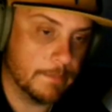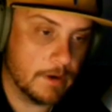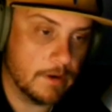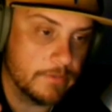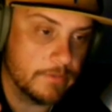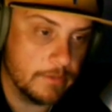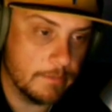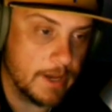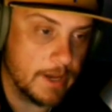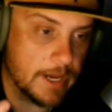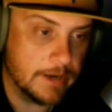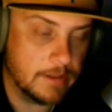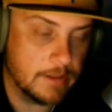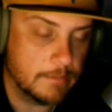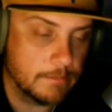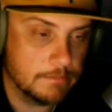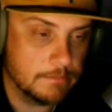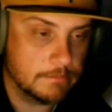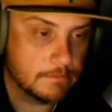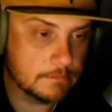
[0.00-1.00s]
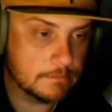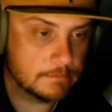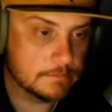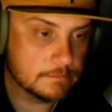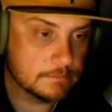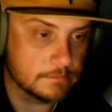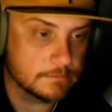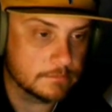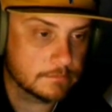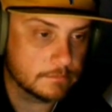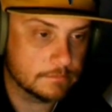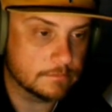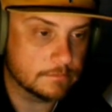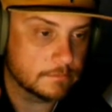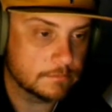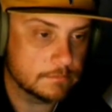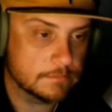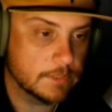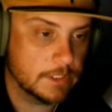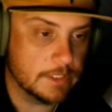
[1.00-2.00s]
it off the bottom
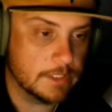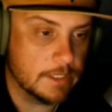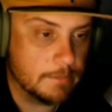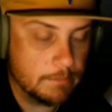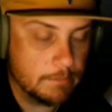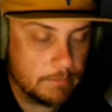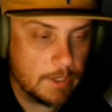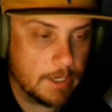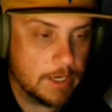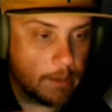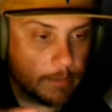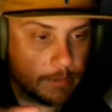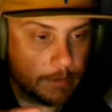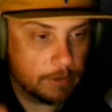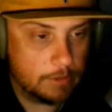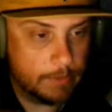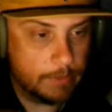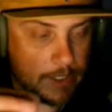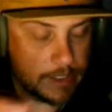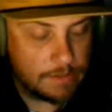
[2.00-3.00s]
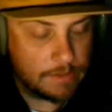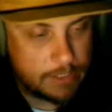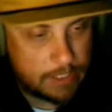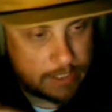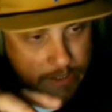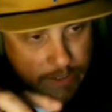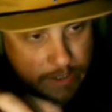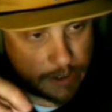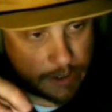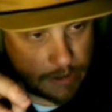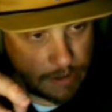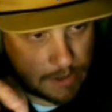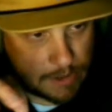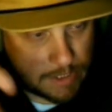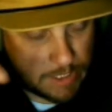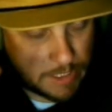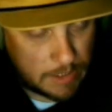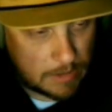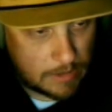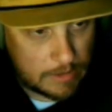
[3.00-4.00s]
and then bring it up a little bit so that's just
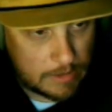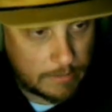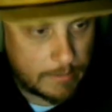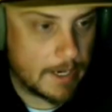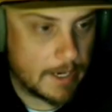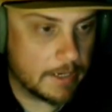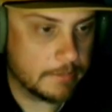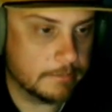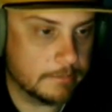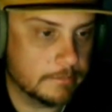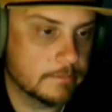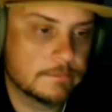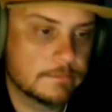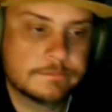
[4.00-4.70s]
tickling the bottom